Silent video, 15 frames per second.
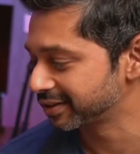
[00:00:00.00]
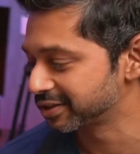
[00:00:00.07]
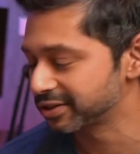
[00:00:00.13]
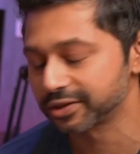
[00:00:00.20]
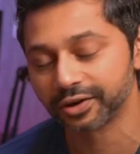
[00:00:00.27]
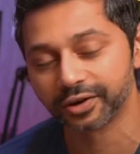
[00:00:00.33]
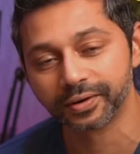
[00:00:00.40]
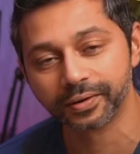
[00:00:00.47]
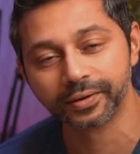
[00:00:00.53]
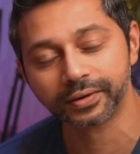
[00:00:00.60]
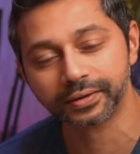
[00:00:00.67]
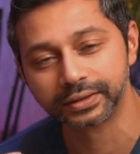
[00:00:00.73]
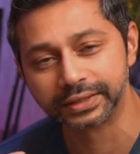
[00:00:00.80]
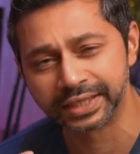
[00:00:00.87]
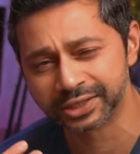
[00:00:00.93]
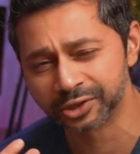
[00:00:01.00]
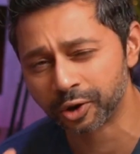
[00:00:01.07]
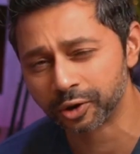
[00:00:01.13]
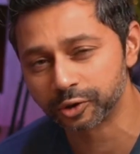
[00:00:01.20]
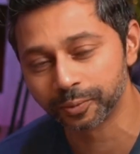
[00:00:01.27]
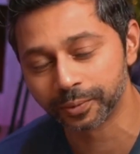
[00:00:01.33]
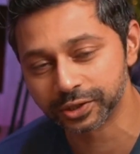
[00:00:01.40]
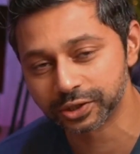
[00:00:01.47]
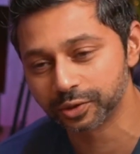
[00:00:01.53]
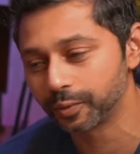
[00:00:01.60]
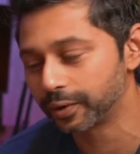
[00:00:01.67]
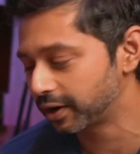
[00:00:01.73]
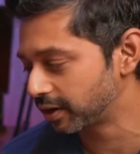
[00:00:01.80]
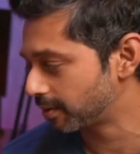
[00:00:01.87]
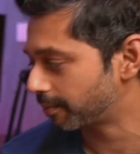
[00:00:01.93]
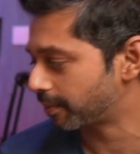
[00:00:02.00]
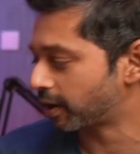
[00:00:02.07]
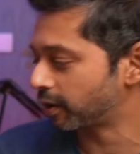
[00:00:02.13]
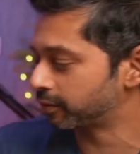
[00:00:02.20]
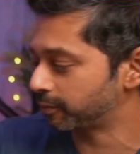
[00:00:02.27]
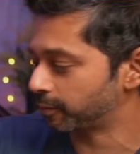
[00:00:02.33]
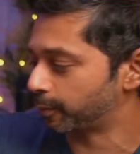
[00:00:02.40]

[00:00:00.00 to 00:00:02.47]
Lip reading: So there's not too much to worry about